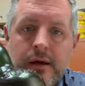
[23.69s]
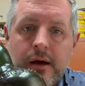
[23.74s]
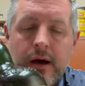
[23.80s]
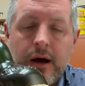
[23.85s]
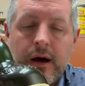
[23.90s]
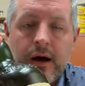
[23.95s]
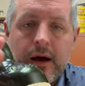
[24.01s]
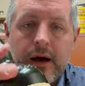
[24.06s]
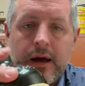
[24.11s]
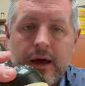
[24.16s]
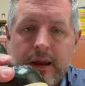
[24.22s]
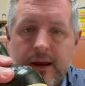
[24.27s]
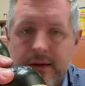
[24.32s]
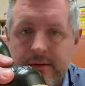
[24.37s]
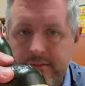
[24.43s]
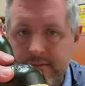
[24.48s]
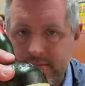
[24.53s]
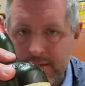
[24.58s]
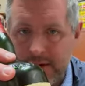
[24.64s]
uh,
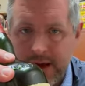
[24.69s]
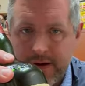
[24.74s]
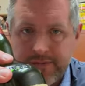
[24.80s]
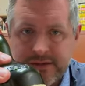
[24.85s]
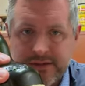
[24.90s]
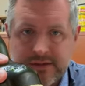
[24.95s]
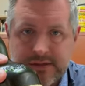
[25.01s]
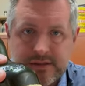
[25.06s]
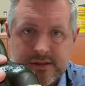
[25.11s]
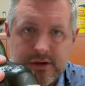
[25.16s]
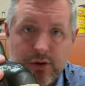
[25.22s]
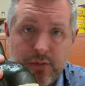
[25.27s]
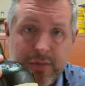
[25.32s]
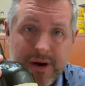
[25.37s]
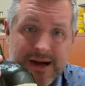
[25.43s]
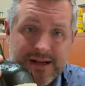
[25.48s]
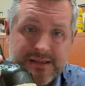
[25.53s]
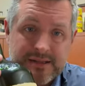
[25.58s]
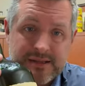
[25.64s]
and Obviously, single
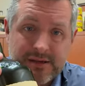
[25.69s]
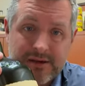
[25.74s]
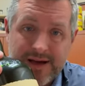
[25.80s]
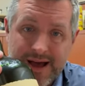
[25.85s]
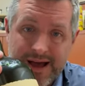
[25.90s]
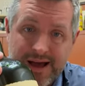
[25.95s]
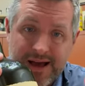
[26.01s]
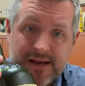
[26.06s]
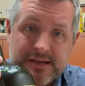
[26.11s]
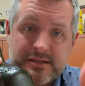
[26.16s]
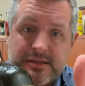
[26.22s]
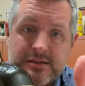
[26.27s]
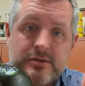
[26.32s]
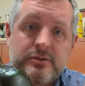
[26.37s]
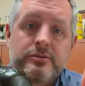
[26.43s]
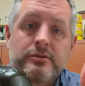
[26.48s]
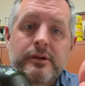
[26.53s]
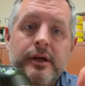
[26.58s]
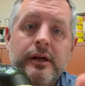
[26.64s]
pot still has
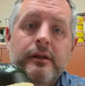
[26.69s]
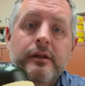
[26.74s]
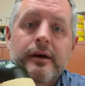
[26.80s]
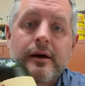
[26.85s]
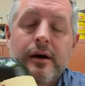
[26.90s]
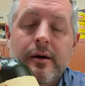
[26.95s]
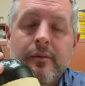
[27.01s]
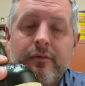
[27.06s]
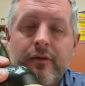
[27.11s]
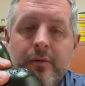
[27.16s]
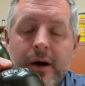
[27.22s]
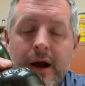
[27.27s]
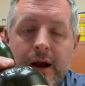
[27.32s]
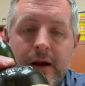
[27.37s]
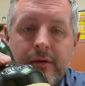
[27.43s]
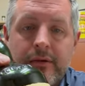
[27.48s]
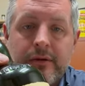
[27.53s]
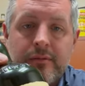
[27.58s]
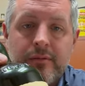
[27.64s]
to legally come from
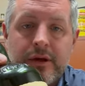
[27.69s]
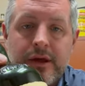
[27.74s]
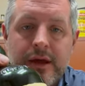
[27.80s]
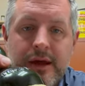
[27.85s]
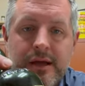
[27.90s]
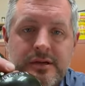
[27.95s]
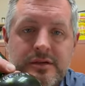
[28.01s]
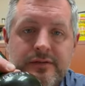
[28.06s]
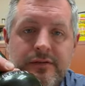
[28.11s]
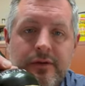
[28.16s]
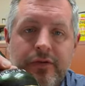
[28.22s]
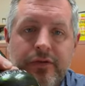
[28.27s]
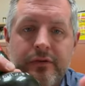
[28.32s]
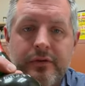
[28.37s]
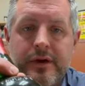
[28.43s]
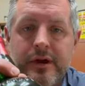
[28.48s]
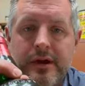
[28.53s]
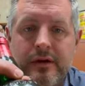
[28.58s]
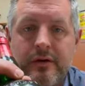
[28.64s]
Ireland BH for
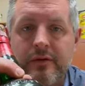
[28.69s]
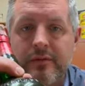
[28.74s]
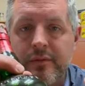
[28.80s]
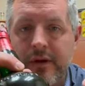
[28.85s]
three years,